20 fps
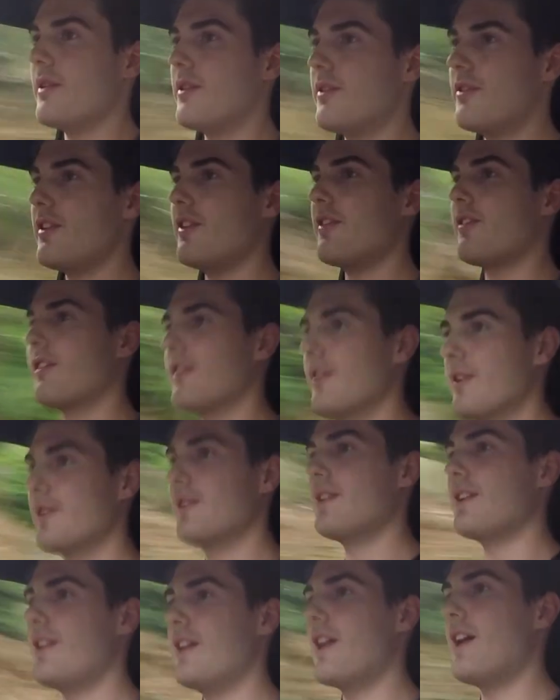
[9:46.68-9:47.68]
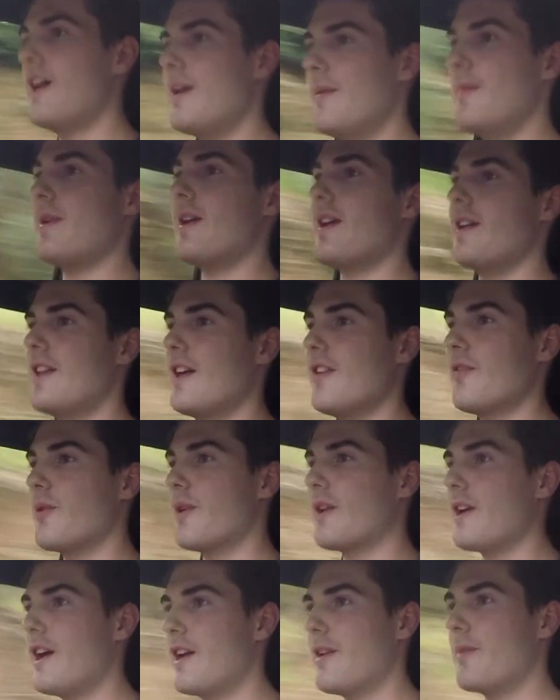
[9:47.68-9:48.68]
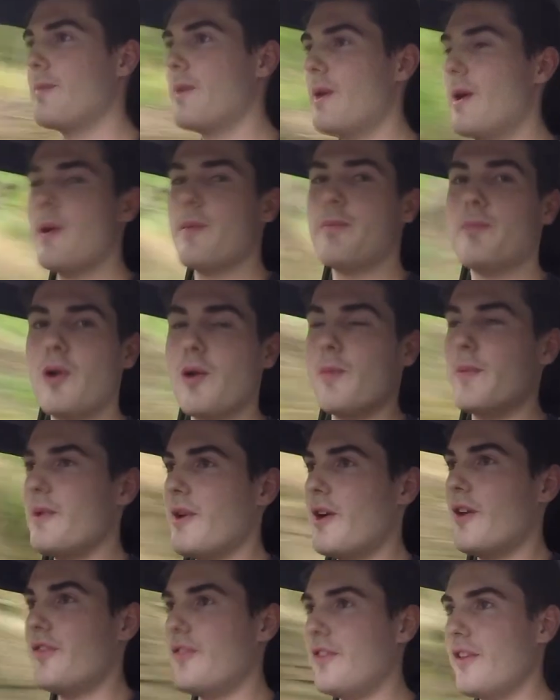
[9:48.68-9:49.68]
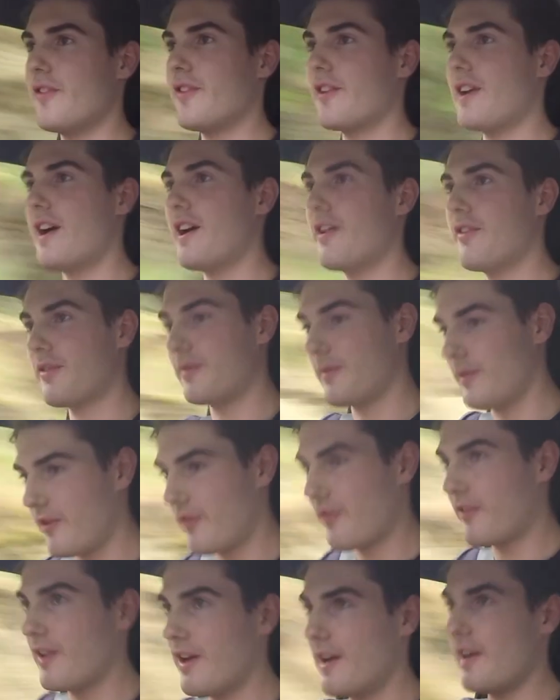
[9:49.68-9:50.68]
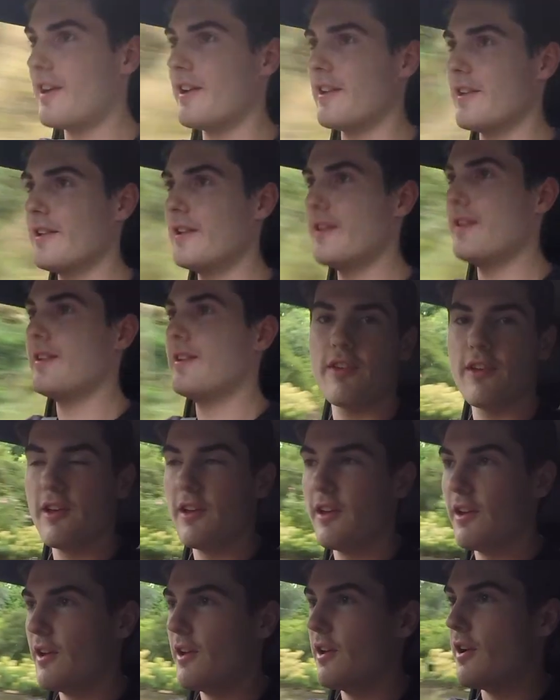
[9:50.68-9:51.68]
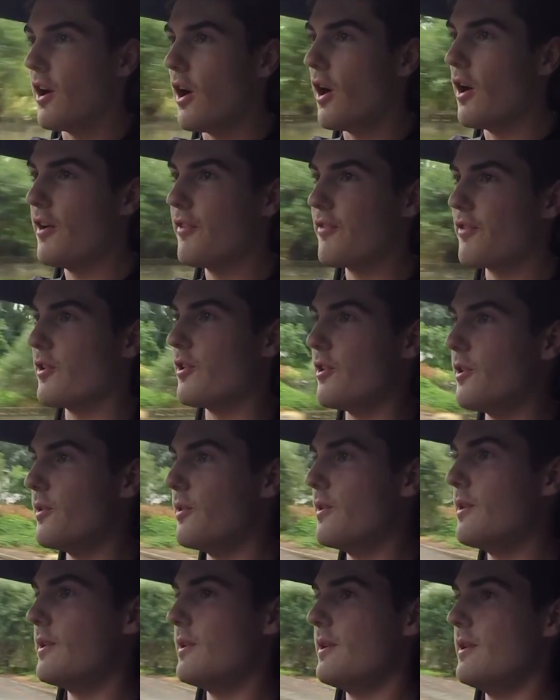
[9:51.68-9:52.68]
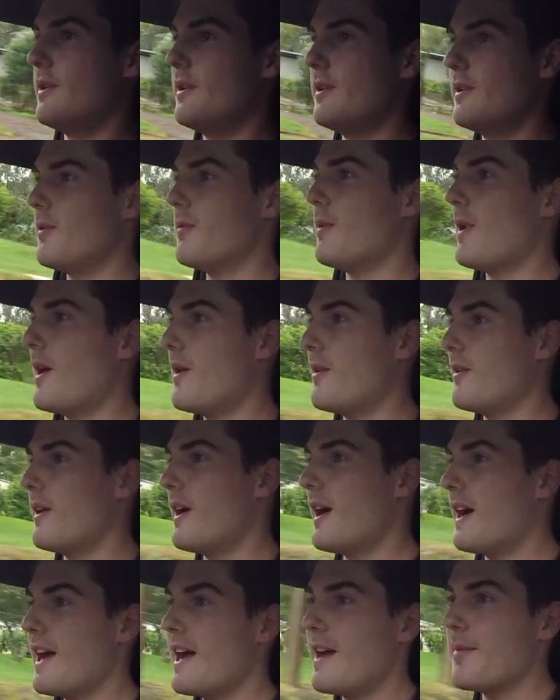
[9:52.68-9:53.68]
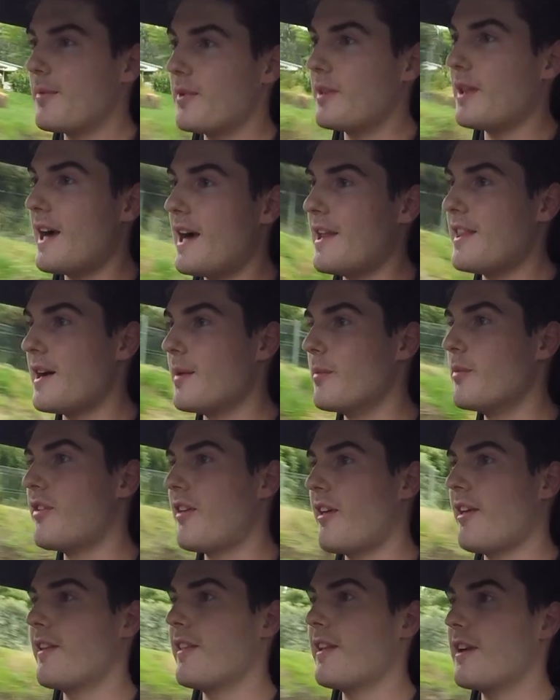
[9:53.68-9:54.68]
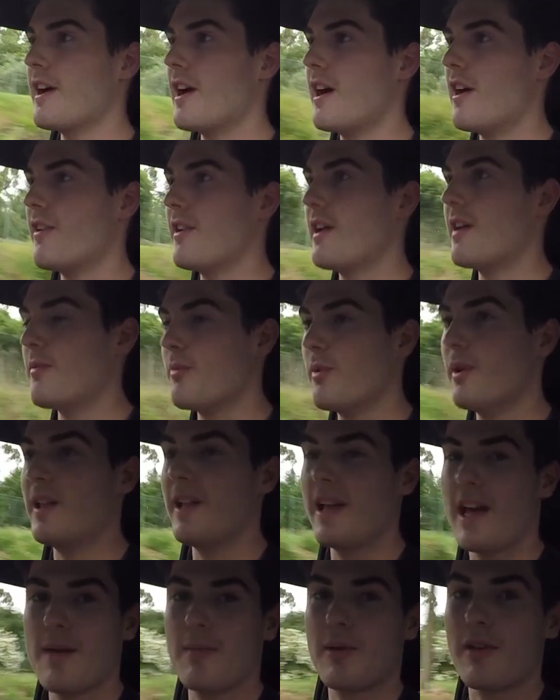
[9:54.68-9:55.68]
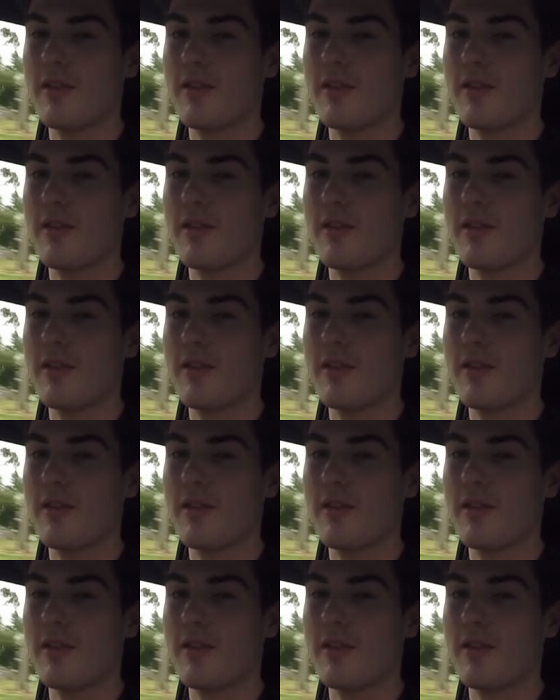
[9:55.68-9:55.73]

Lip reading: it was just a nightmare. And that's what kind of put me off this car from the start. Overall, while I am glad that I'm selling the car and I really am